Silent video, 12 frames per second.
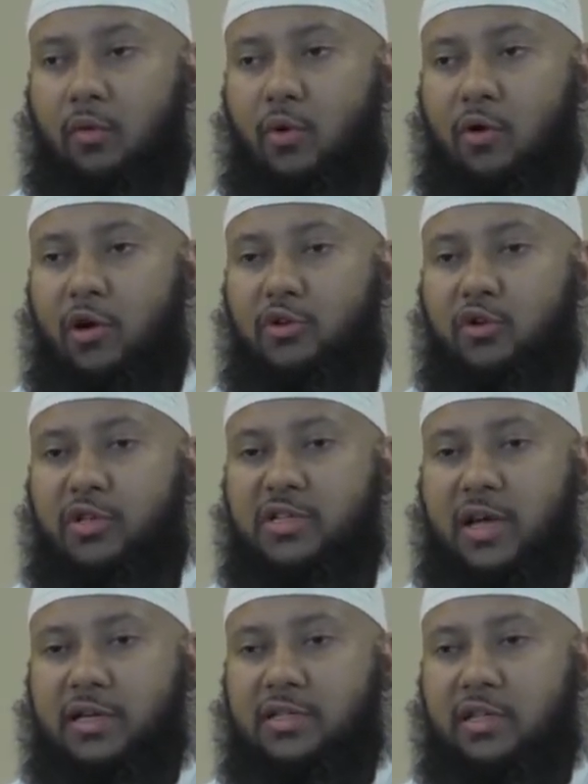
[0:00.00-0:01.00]
We're going to
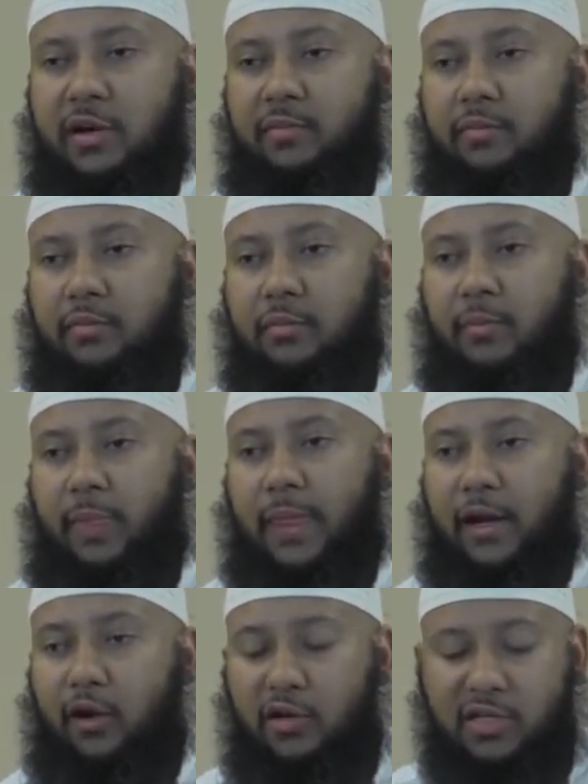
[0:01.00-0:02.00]
discuss them,
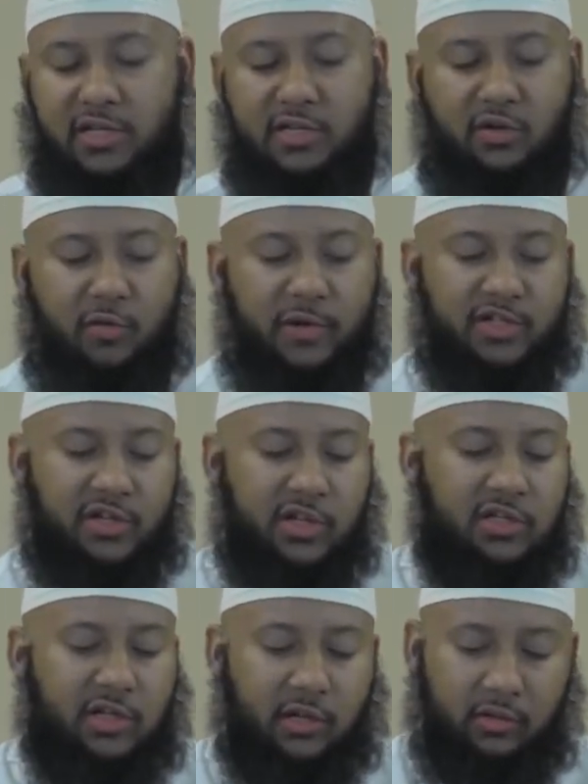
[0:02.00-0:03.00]
not in so much
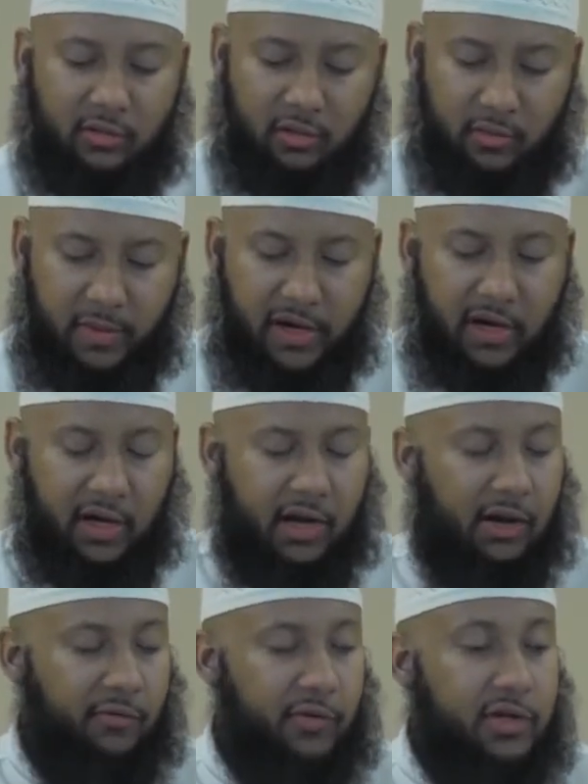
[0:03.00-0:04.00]
detail, but in
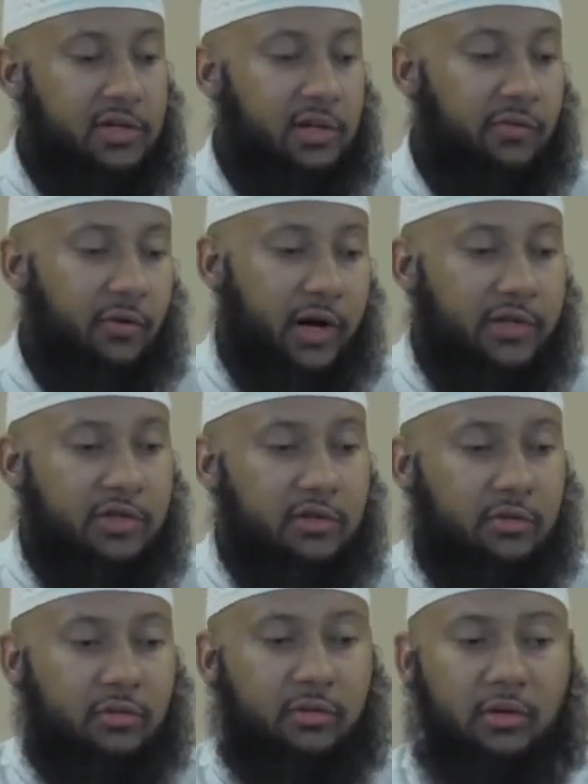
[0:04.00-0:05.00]
enough detail for us
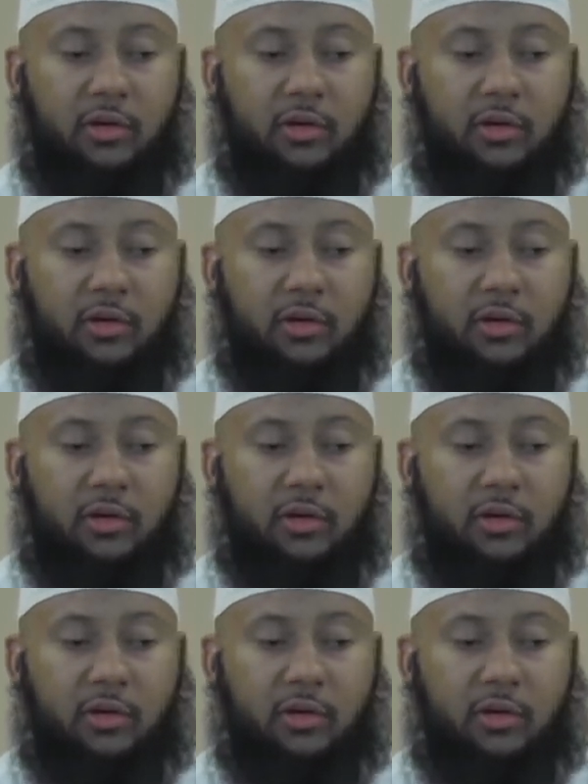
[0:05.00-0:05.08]
to